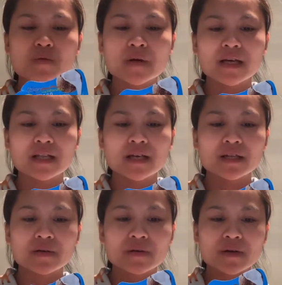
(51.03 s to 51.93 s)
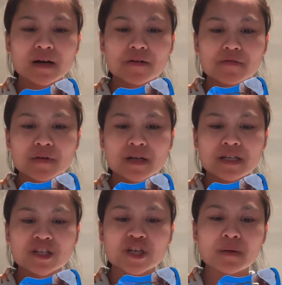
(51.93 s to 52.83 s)
will,
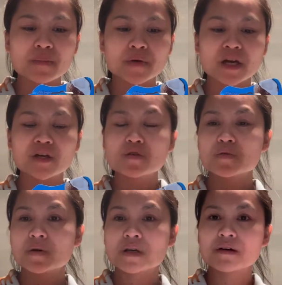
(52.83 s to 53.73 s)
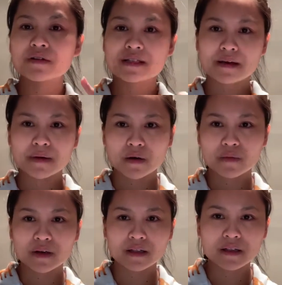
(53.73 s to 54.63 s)
first, syempre, I usually, every time I
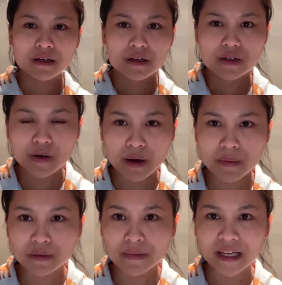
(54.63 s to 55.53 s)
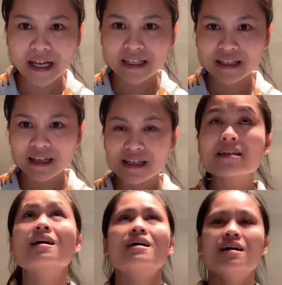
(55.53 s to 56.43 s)
will, sorry about my lighting, kasi
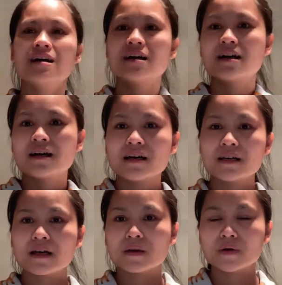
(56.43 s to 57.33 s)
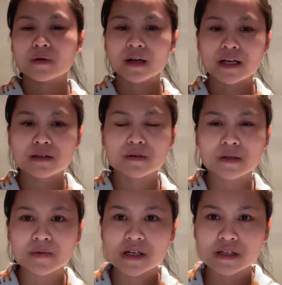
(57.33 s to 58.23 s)
nga, yellow yung light ko,
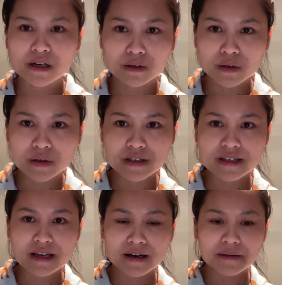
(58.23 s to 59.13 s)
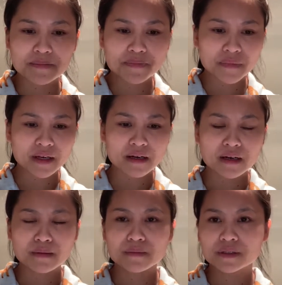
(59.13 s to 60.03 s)
tapos I try to use the,
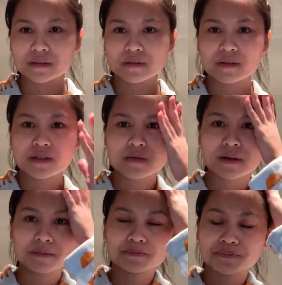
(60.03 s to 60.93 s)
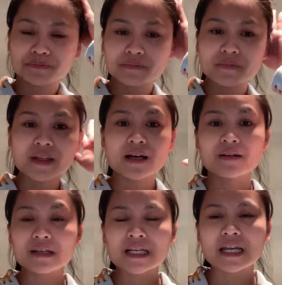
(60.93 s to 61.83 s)
what do you call this one,
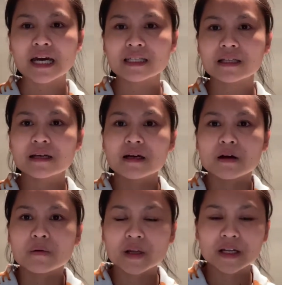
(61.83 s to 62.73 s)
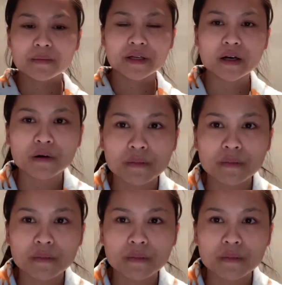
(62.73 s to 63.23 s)
ring light. Wala naman akong